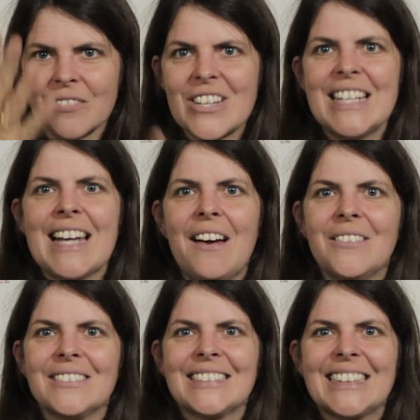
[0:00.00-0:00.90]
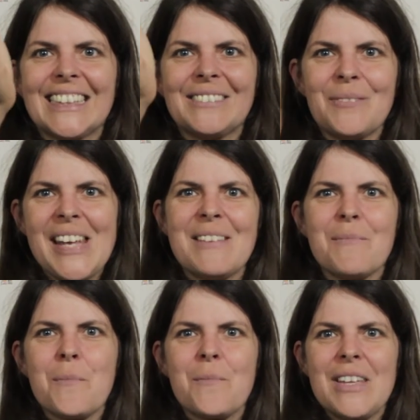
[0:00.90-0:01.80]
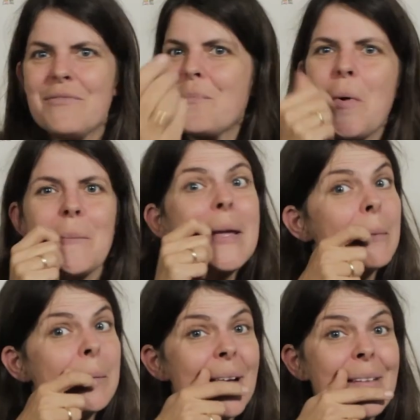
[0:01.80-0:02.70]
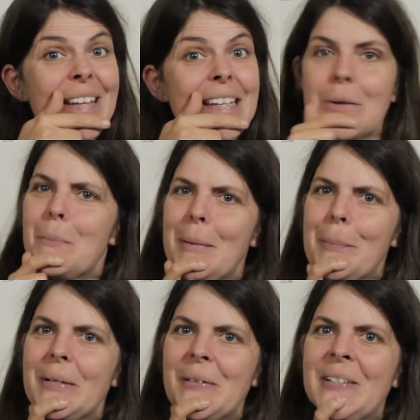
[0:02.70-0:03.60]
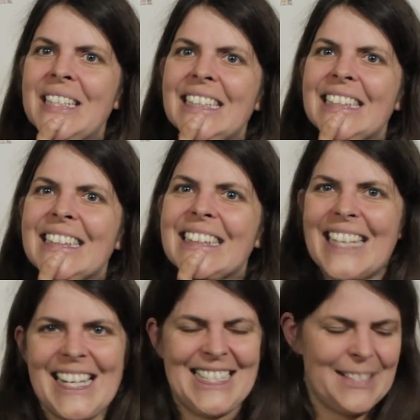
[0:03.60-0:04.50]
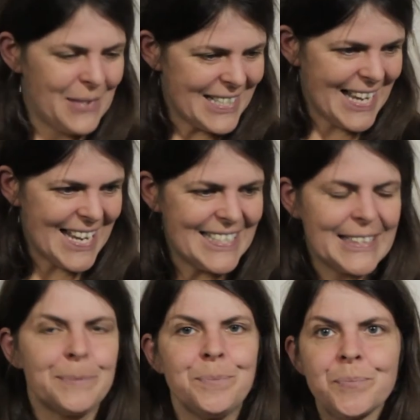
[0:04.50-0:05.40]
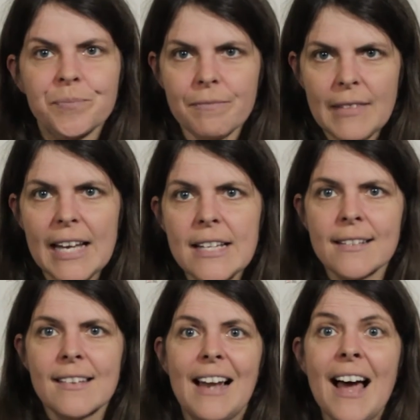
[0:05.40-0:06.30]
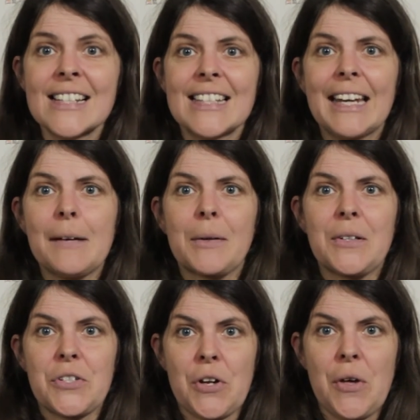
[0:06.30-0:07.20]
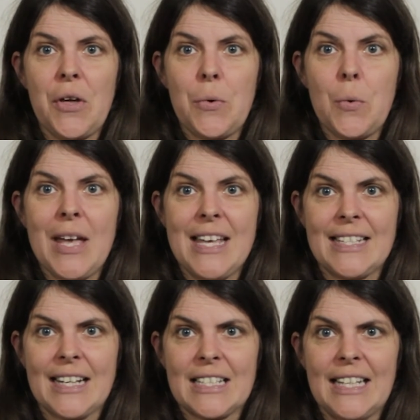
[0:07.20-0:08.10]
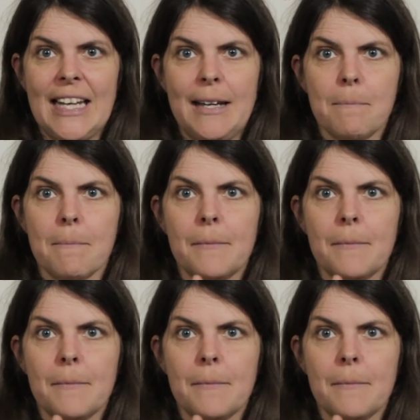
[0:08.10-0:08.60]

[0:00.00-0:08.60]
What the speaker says: reach out and meet even more people, maybe new people. Yes, I'm excited. So the last thing I'm going to show you is actually